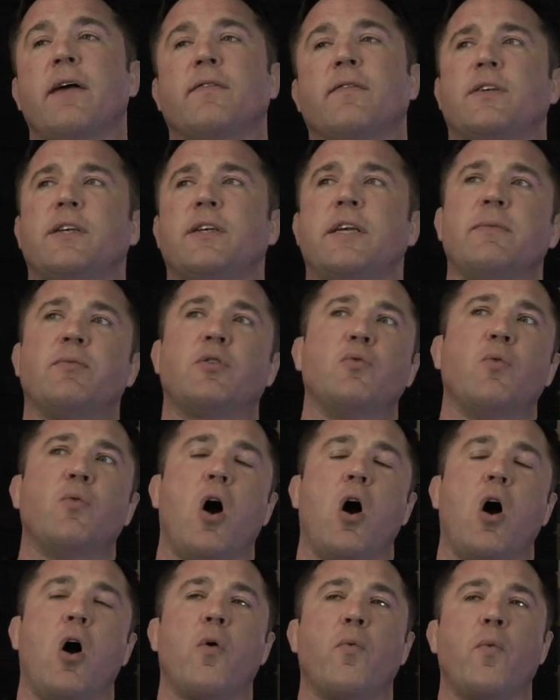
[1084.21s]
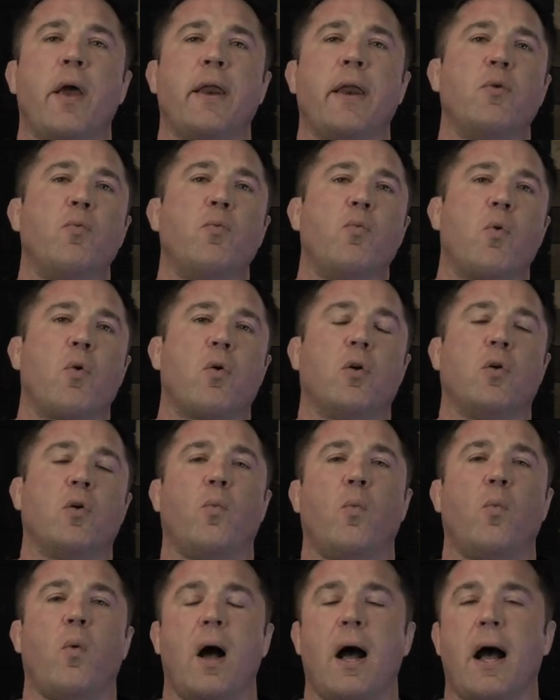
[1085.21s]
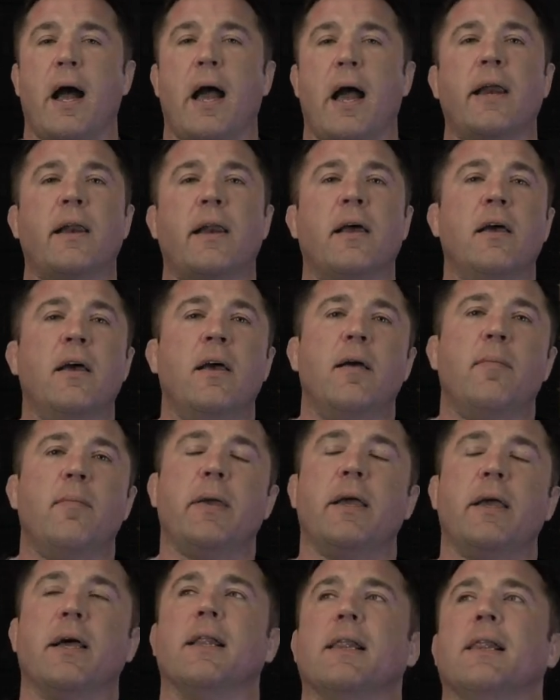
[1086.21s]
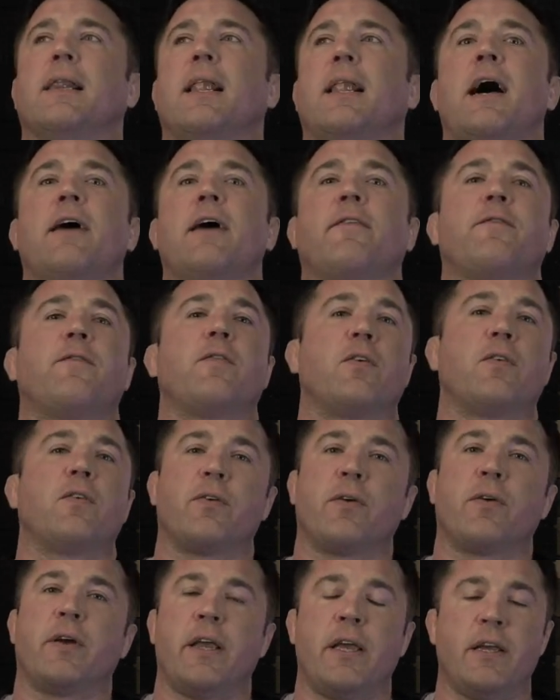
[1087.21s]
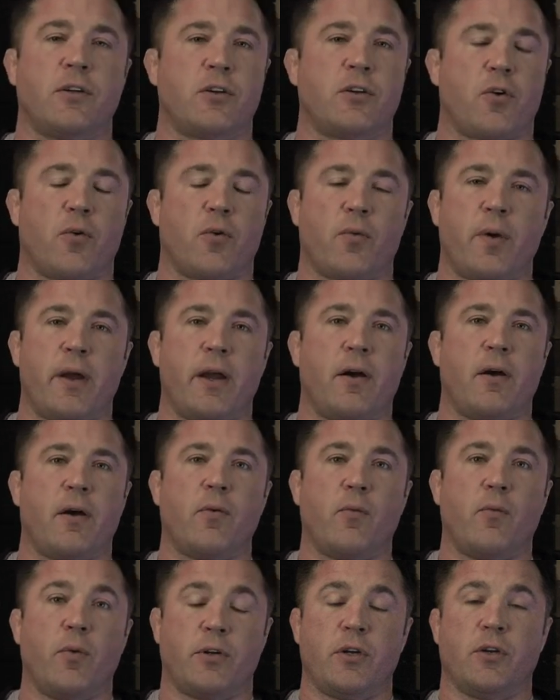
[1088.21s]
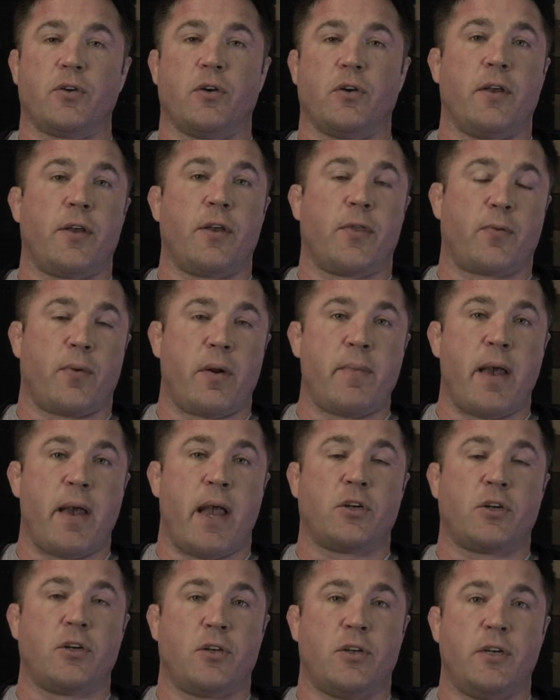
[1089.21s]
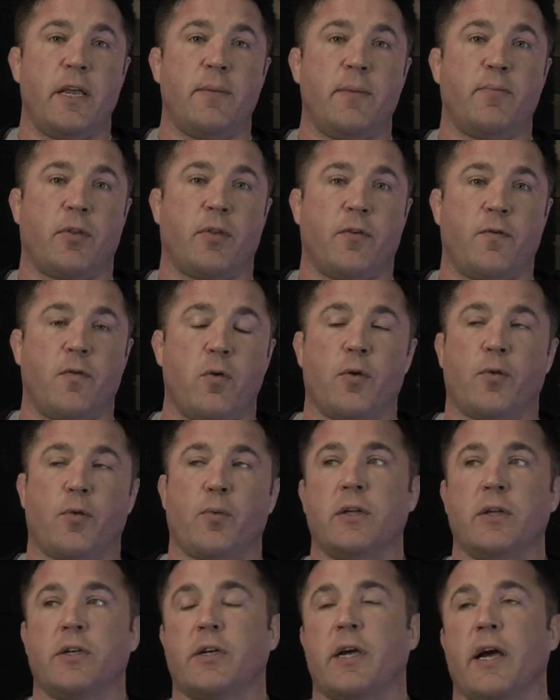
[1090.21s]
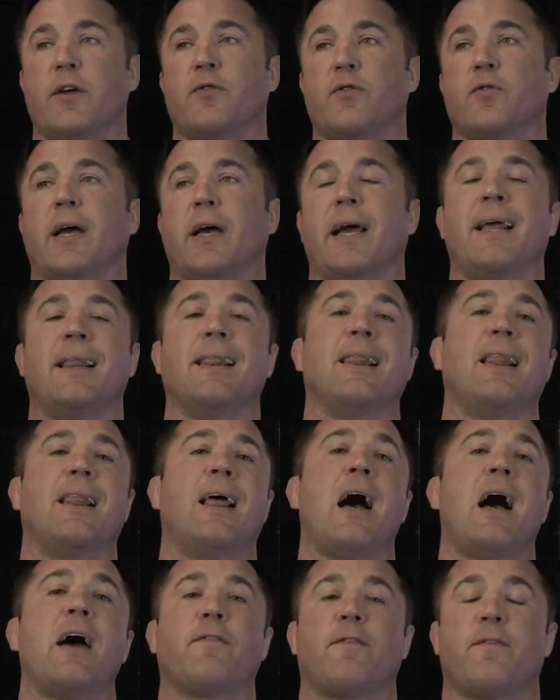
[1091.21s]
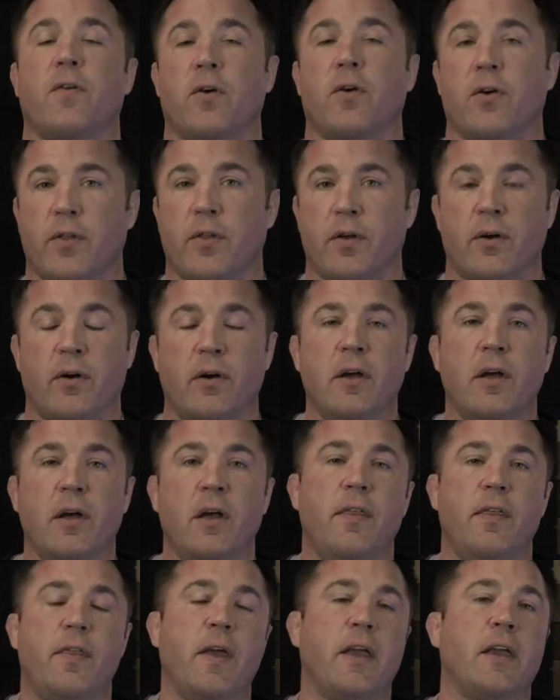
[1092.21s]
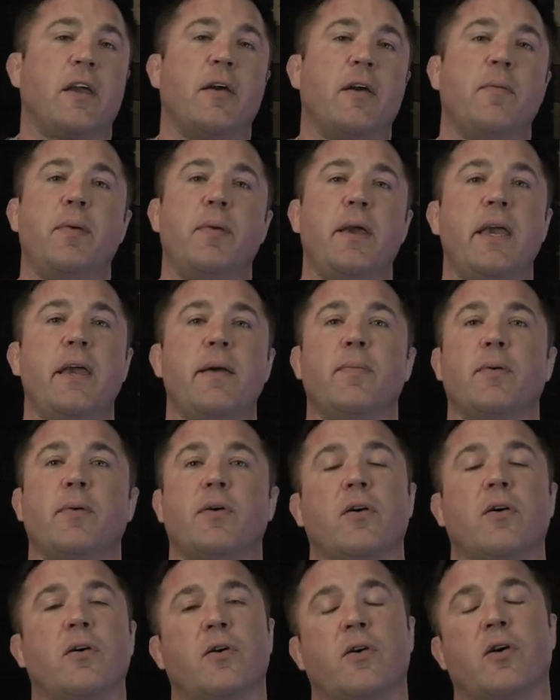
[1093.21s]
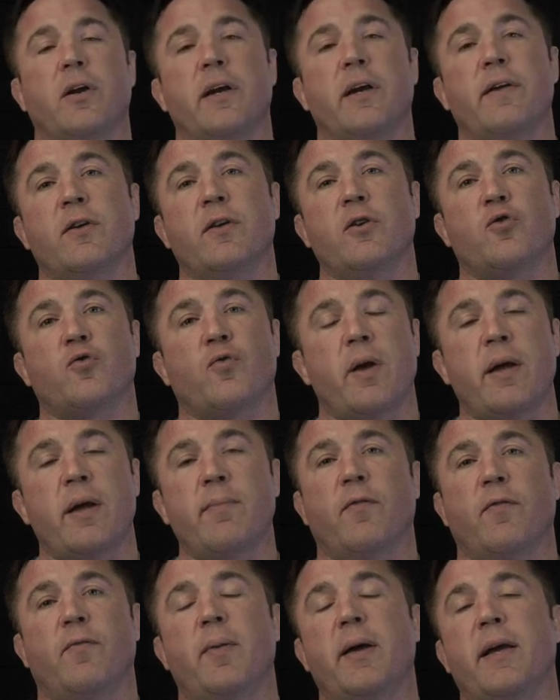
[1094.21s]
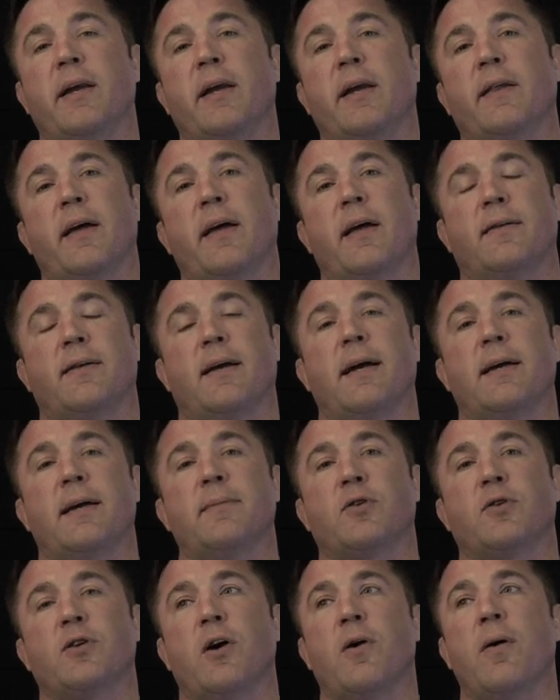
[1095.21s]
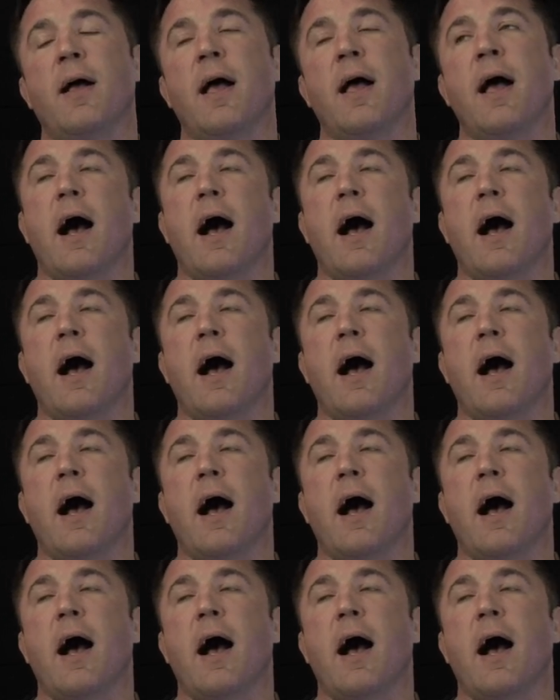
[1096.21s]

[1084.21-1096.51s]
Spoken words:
seems to already worldwide be a lot further in his career, which is only three matches deep with a fourth one scheduled, a lot further than Khabib could even dream of being at that time. So